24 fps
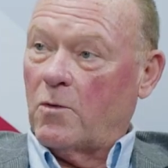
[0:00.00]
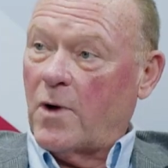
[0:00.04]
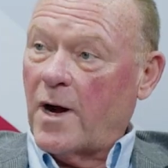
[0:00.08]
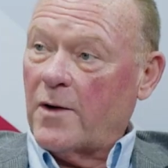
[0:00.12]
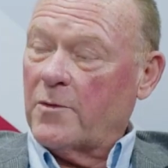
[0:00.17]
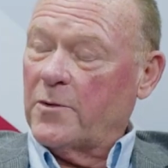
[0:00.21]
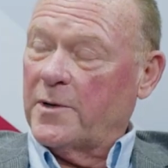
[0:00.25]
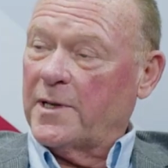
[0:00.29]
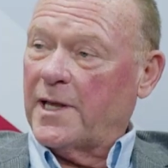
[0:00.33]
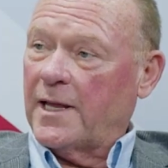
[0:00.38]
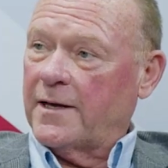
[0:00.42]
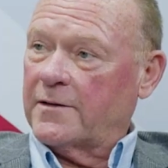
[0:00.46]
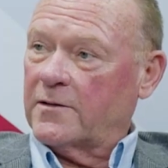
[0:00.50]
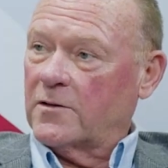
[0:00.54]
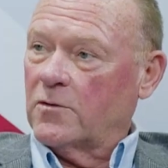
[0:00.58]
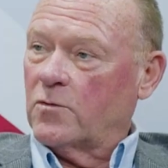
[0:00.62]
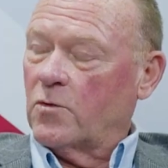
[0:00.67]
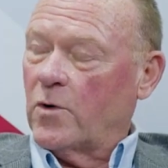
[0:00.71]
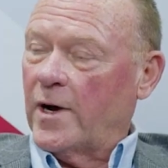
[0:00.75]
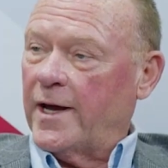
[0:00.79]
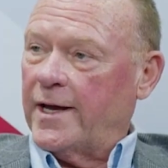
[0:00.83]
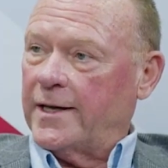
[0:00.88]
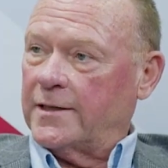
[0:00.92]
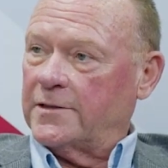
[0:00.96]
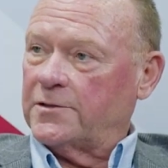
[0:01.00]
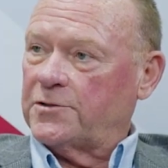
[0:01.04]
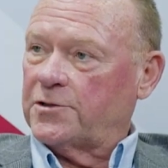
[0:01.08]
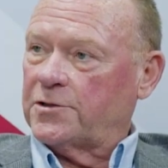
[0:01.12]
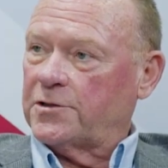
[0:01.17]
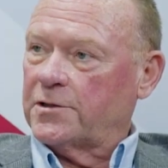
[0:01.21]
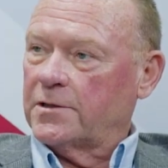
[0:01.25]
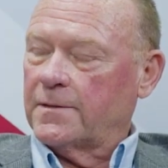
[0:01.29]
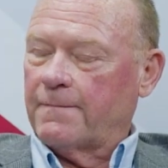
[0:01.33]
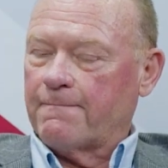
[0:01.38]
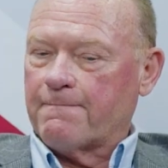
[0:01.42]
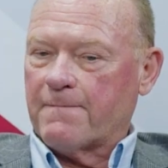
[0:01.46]
why we like the
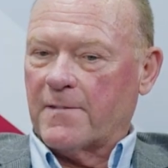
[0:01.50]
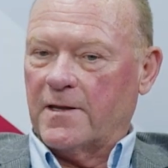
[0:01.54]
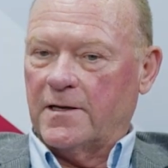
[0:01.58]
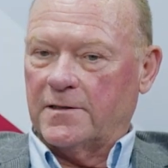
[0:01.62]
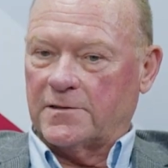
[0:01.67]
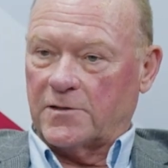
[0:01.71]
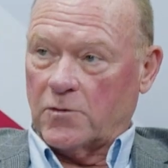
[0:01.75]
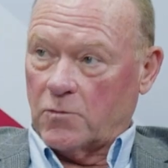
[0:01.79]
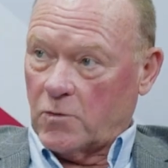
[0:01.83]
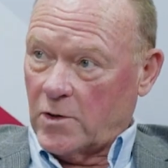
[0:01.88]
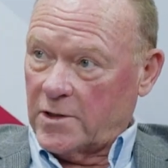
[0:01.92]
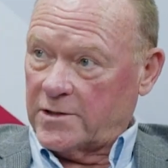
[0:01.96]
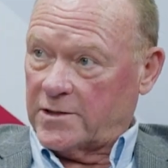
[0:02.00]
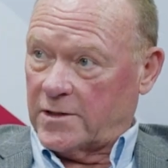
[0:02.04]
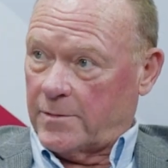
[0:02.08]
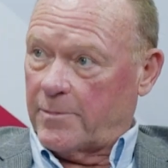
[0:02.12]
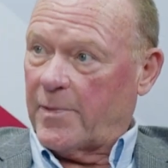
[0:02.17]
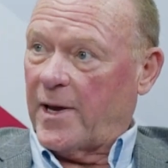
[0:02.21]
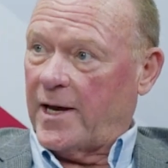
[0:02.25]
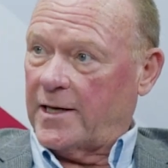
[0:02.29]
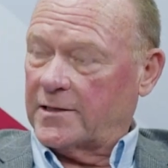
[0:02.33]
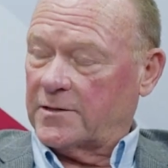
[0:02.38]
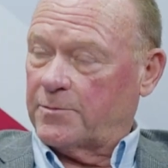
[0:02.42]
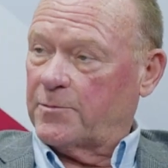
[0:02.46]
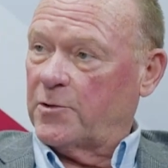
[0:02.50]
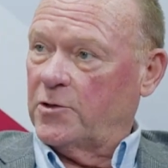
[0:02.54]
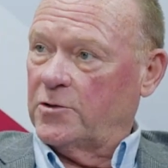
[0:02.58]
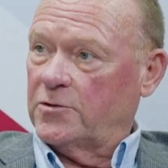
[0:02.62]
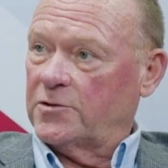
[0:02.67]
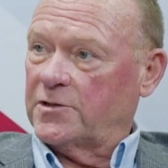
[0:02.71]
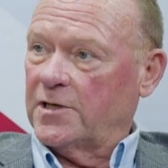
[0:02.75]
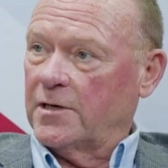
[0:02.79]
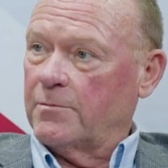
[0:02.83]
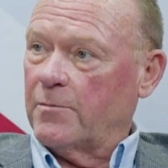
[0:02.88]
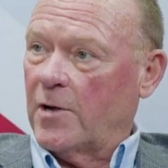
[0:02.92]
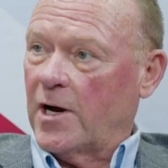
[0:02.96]
Wedge is it was a past
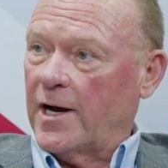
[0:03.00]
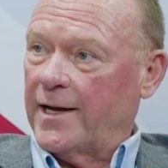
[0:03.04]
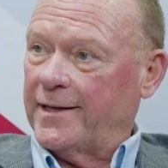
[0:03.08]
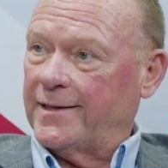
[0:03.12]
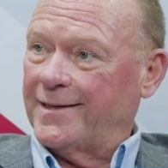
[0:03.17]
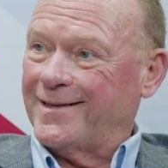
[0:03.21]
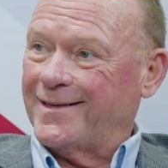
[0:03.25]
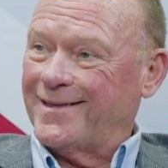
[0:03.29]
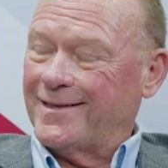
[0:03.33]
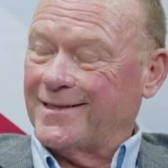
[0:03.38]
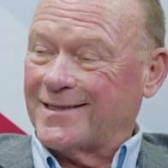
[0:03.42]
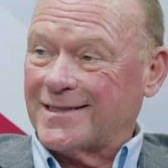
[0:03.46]
producing mine in the